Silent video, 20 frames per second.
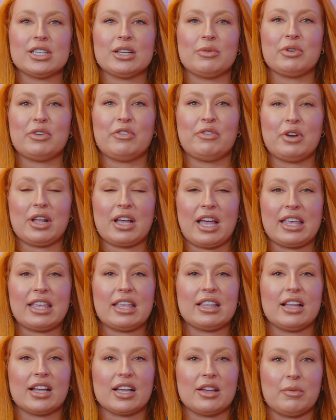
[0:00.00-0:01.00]
and it was for
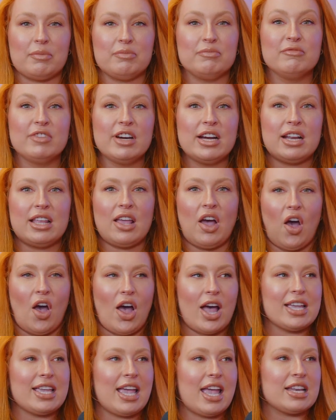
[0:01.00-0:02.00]
like a really
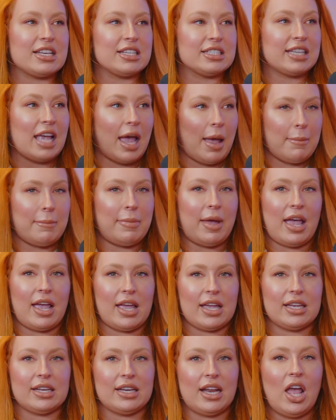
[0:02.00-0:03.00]
high-end
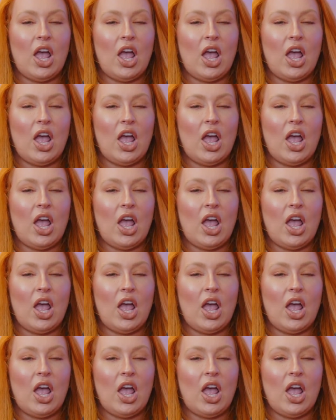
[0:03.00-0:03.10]
campaign.